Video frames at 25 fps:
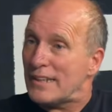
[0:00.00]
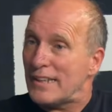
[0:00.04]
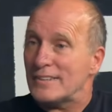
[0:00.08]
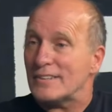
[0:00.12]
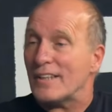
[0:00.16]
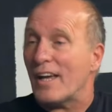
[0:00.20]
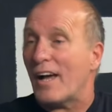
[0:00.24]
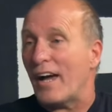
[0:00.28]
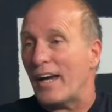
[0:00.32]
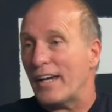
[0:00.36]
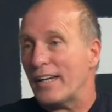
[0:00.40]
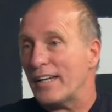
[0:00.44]
He's
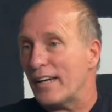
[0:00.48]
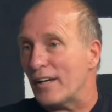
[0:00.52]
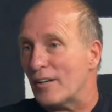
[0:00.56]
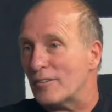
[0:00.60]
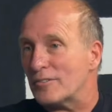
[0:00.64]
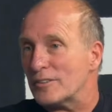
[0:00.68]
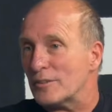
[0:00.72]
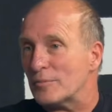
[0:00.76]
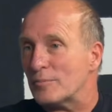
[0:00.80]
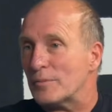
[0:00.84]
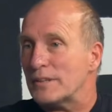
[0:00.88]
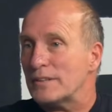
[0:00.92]
a high
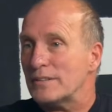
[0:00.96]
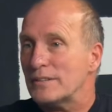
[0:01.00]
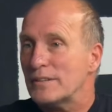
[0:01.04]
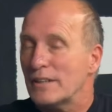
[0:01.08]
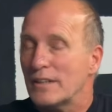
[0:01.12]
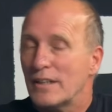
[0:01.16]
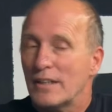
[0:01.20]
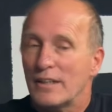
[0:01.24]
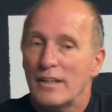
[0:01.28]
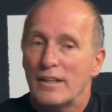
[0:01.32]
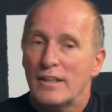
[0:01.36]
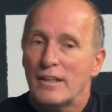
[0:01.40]
councilman.
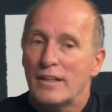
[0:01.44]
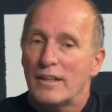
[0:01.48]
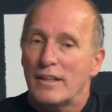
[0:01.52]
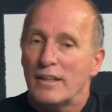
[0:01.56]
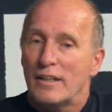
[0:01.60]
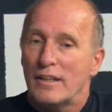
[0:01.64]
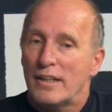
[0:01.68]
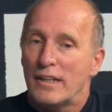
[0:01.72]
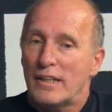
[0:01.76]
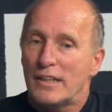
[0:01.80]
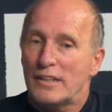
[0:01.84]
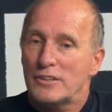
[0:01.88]

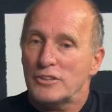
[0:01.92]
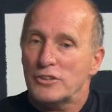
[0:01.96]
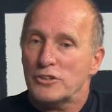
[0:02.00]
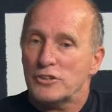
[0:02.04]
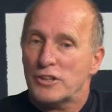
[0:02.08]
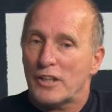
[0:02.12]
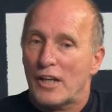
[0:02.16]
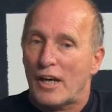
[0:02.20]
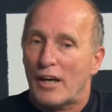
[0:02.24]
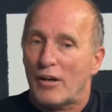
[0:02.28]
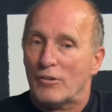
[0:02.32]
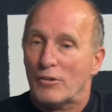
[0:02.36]
His
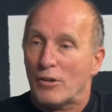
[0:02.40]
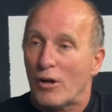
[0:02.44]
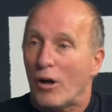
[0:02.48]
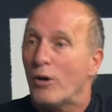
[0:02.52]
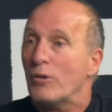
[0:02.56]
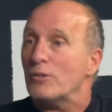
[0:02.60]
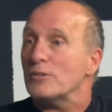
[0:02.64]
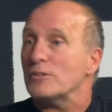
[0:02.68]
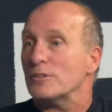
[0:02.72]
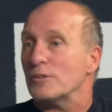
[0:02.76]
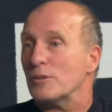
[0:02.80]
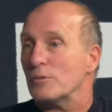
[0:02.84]
child
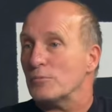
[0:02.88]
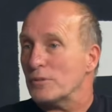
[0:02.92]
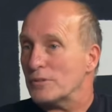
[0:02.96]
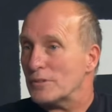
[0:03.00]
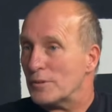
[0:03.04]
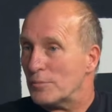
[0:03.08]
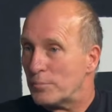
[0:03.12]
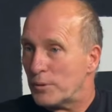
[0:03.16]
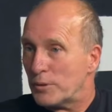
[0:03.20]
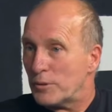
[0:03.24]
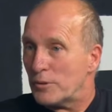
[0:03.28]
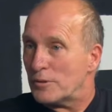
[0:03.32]
also was
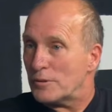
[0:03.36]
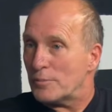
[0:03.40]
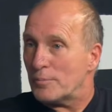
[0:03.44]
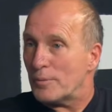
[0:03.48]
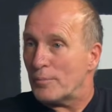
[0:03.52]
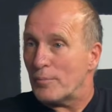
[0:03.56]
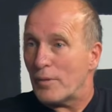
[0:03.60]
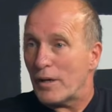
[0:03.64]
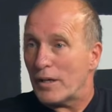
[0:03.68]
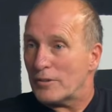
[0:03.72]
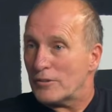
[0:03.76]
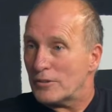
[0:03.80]
abused by
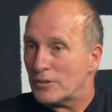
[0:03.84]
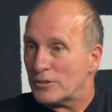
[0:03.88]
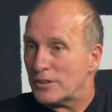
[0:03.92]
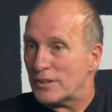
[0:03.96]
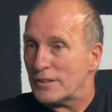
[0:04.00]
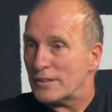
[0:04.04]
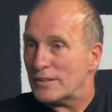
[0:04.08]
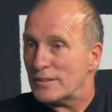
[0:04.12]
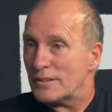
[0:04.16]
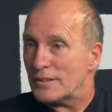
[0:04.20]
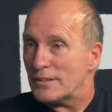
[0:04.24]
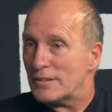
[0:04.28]
Michael
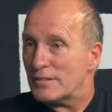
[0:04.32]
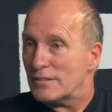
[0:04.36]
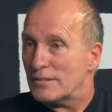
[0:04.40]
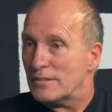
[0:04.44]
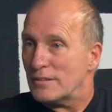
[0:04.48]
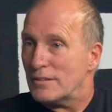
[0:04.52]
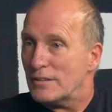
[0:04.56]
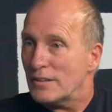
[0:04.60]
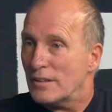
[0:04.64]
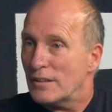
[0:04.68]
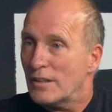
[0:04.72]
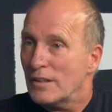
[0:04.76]

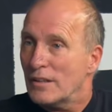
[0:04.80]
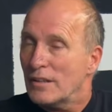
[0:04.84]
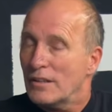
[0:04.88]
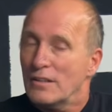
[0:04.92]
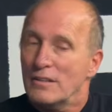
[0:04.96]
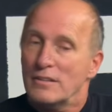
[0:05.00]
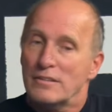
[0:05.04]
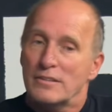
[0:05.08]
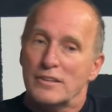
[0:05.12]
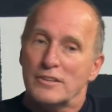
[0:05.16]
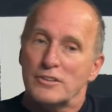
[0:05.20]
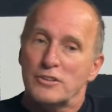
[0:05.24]
Jensen.
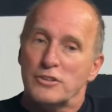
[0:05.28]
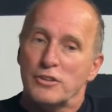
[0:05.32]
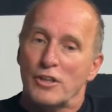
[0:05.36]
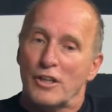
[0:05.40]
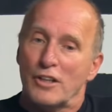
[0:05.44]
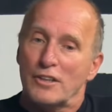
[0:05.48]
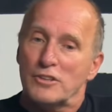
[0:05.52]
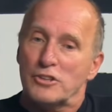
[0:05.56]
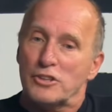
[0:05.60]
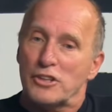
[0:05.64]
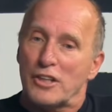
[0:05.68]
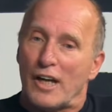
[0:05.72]
This
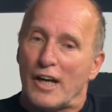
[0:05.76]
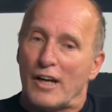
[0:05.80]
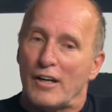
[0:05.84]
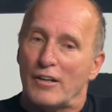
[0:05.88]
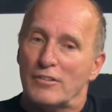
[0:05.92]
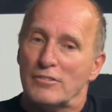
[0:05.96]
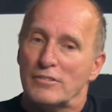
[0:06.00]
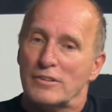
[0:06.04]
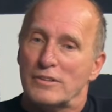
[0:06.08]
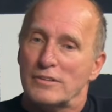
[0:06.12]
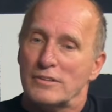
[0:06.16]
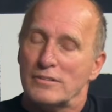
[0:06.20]
young
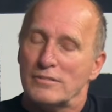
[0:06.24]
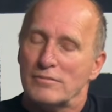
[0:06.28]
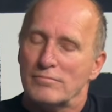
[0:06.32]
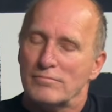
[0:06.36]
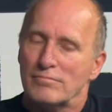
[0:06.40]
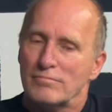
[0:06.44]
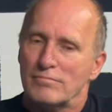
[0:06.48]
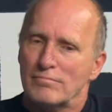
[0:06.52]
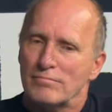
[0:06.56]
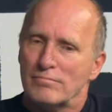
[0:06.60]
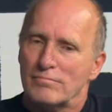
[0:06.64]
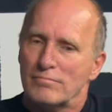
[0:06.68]
child,
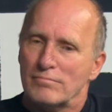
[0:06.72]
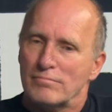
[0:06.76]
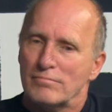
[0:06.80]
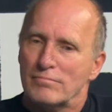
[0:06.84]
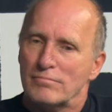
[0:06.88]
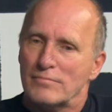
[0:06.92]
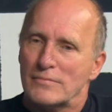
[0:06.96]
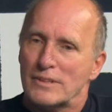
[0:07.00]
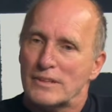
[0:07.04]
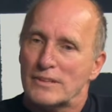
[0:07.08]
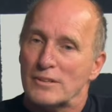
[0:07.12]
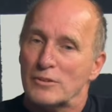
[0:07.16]

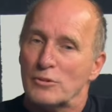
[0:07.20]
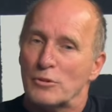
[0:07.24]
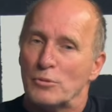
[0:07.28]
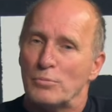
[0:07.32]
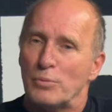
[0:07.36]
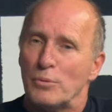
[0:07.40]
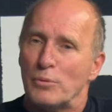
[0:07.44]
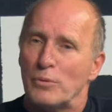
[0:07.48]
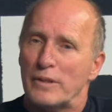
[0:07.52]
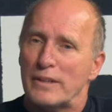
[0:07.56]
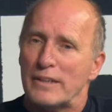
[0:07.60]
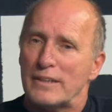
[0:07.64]
this little
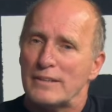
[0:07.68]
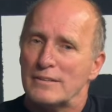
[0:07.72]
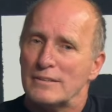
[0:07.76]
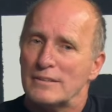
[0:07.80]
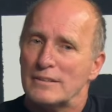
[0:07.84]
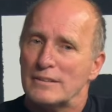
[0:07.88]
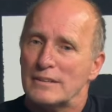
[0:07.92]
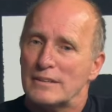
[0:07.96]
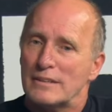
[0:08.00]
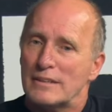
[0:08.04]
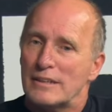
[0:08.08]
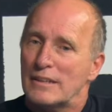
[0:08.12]
boy,
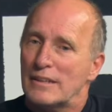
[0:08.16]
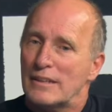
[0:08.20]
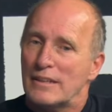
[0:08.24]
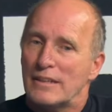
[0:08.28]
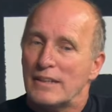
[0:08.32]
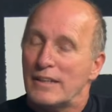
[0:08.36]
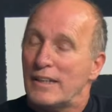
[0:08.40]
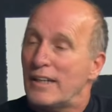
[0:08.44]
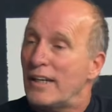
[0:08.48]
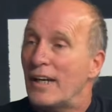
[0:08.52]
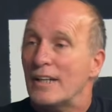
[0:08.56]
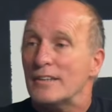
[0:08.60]

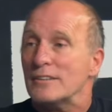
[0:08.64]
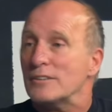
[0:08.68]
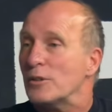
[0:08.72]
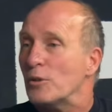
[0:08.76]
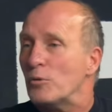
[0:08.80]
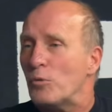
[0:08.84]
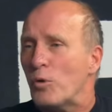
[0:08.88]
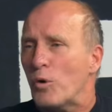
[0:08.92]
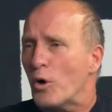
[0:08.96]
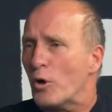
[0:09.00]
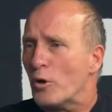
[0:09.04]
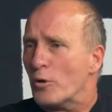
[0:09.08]
he has
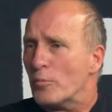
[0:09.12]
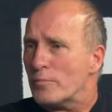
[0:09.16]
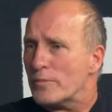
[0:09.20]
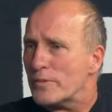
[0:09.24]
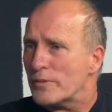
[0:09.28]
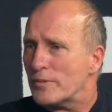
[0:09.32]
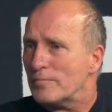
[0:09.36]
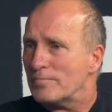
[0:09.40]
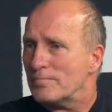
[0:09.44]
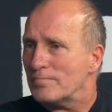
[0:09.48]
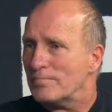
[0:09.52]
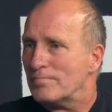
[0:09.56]
no
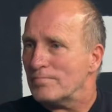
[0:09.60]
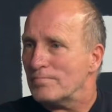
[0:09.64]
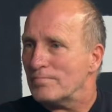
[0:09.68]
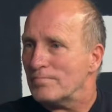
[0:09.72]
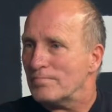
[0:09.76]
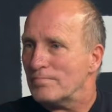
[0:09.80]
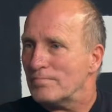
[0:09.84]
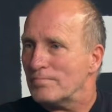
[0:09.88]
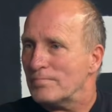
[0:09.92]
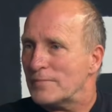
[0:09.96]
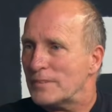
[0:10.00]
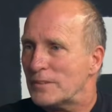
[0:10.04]
arms,
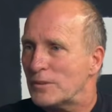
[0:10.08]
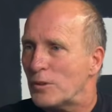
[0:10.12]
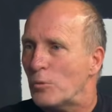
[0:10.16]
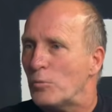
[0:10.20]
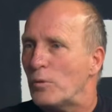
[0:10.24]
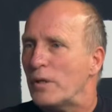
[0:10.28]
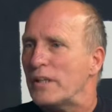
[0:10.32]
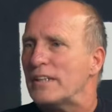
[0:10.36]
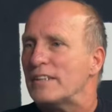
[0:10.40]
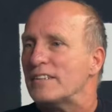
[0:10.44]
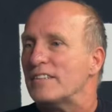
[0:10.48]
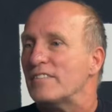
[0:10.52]
no
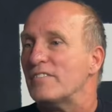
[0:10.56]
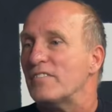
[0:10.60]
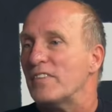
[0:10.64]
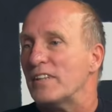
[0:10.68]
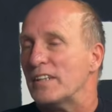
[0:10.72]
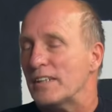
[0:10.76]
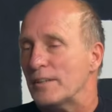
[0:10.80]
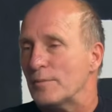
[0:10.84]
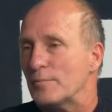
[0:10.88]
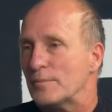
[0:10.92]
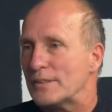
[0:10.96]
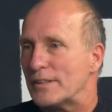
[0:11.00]
way to
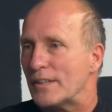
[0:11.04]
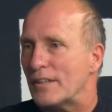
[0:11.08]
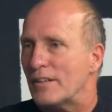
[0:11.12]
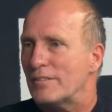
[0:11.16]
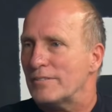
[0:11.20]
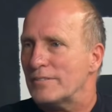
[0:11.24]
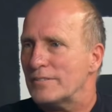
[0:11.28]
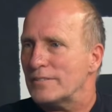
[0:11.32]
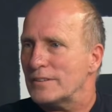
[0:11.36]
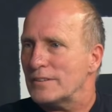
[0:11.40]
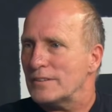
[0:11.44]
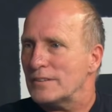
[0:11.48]
defend
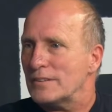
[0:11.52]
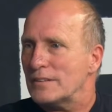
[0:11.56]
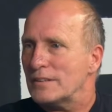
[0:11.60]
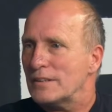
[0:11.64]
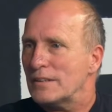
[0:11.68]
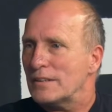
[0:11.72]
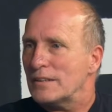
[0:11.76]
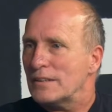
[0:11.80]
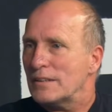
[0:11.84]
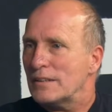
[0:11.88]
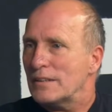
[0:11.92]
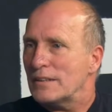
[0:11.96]
himself.
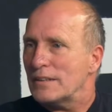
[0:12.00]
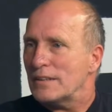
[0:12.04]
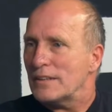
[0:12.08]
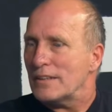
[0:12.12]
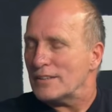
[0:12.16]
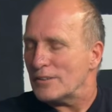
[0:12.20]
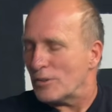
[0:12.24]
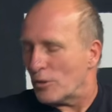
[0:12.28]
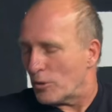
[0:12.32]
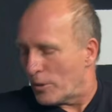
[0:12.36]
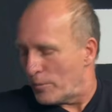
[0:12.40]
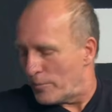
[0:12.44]

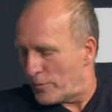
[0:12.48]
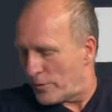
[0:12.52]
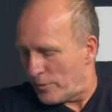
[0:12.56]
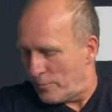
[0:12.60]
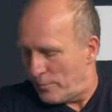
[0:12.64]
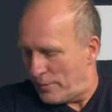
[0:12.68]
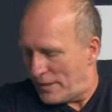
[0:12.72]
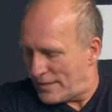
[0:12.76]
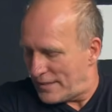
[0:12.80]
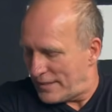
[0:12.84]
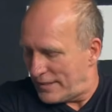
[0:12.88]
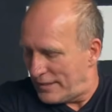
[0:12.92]
His arms are
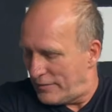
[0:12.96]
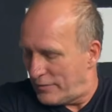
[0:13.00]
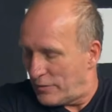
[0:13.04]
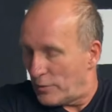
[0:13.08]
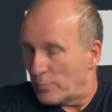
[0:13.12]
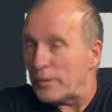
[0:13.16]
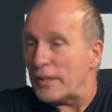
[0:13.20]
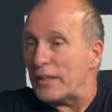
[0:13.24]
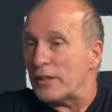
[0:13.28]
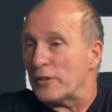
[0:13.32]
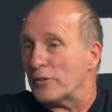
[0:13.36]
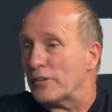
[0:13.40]
missing
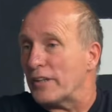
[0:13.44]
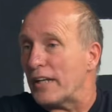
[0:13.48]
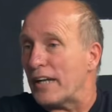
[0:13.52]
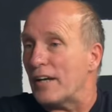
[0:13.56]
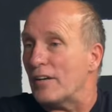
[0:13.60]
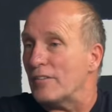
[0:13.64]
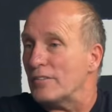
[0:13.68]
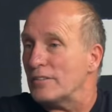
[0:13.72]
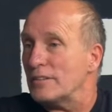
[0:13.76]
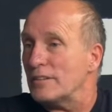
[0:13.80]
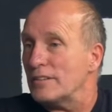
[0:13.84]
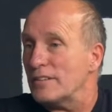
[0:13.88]
from here
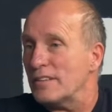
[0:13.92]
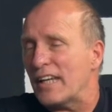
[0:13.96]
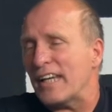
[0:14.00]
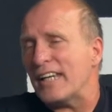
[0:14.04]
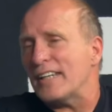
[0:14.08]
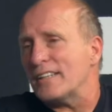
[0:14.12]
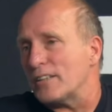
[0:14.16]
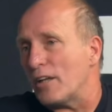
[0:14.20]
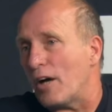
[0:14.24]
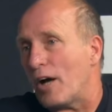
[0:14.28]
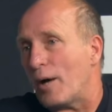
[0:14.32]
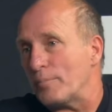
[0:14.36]
down. They
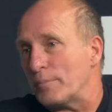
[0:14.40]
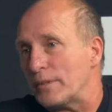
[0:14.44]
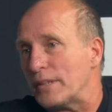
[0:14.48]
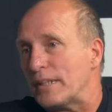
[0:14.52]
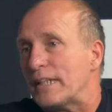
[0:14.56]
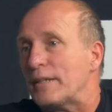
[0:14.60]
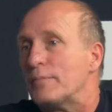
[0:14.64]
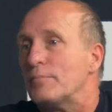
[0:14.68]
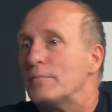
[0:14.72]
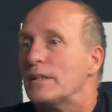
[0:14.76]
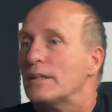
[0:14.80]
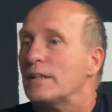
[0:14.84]
adopted
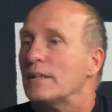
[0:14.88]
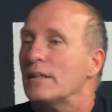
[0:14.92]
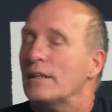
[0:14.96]
him.